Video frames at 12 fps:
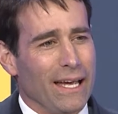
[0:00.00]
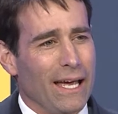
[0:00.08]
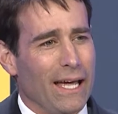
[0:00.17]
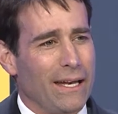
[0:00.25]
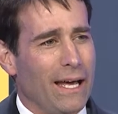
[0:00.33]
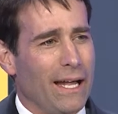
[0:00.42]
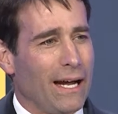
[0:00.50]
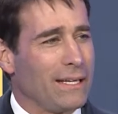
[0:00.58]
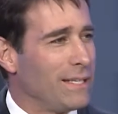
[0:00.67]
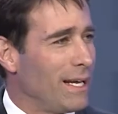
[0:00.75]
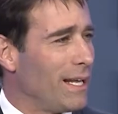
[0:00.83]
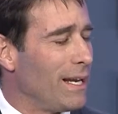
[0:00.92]
And I
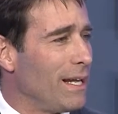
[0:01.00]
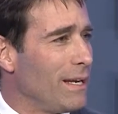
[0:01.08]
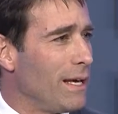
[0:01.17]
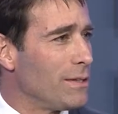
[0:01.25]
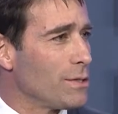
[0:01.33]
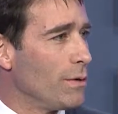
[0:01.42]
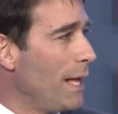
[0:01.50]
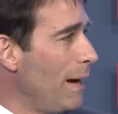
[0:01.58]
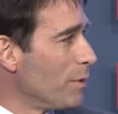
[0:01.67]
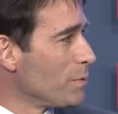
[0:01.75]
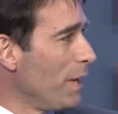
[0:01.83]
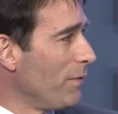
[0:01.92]
did it, and so that
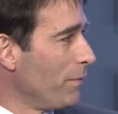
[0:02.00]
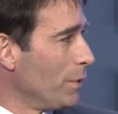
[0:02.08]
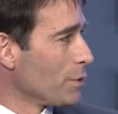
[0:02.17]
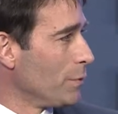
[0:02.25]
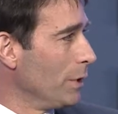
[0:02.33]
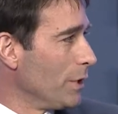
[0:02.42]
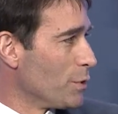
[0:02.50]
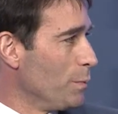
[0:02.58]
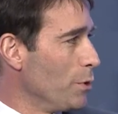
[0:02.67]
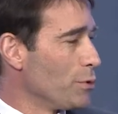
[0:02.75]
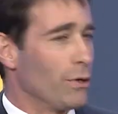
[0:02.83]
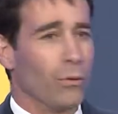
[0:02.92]
was my first real
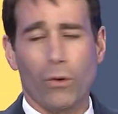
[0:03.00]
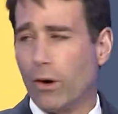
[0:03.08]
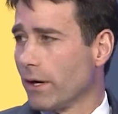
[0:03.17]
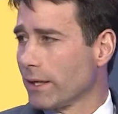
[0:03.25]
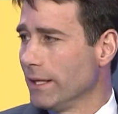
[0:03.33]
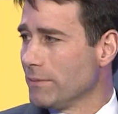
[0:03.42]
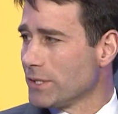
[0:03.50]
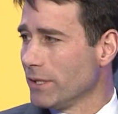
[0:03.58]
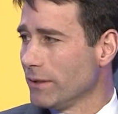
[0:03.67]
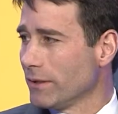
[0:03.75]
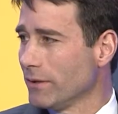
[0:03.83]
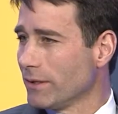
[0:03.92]
exposure to work. And I'm
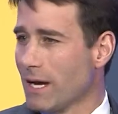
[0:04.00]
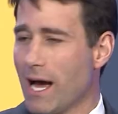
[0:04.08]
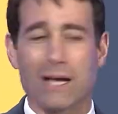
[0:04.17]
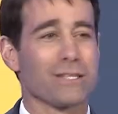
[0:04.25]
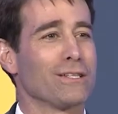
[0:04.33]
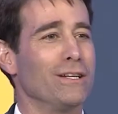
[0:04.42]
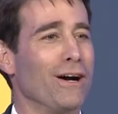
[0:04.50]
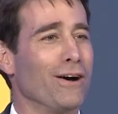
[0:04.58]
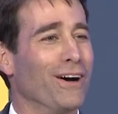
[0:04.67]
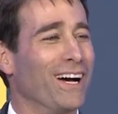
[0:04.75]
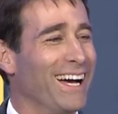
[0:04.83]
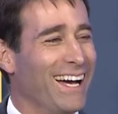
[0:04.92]
sitting there going, gosh, you know,
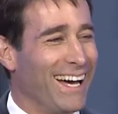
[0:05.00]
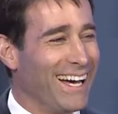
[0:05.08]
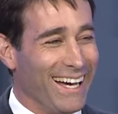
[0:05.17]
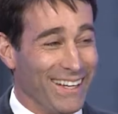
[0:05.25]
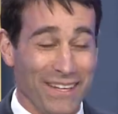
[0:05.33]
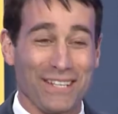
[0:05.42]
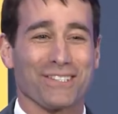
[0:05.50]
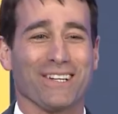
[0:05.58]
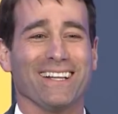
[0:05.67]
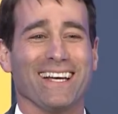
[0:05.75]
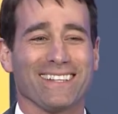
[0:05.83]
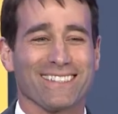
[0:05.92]
I'm not sure
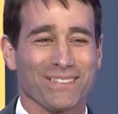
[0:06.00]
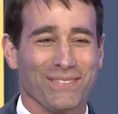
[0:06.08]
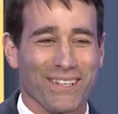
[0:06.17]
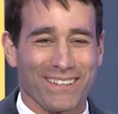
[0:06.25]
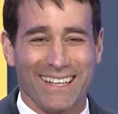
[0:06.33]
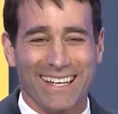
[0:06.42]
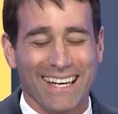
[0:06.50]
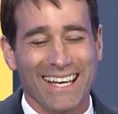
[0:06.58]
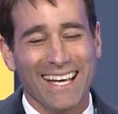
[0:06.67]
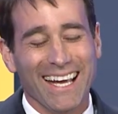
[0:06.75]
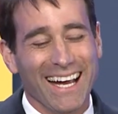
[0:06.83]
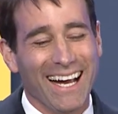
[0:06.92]
I like this work thing.
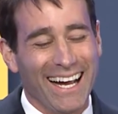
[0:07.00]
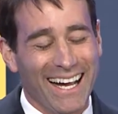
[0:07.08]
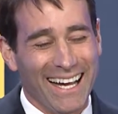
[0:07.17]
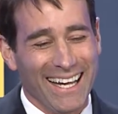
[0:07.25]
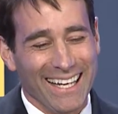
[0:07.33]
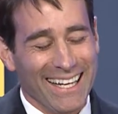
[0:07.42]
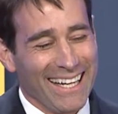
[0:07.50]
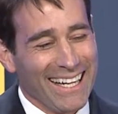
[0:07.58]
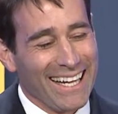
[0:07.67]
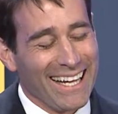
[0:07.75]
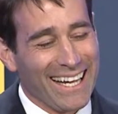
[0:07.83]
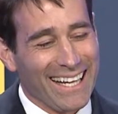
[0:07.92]

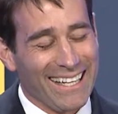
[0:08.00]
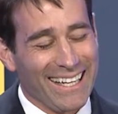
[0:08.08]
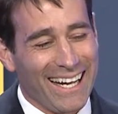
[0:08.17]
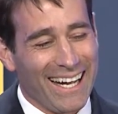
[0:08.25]
And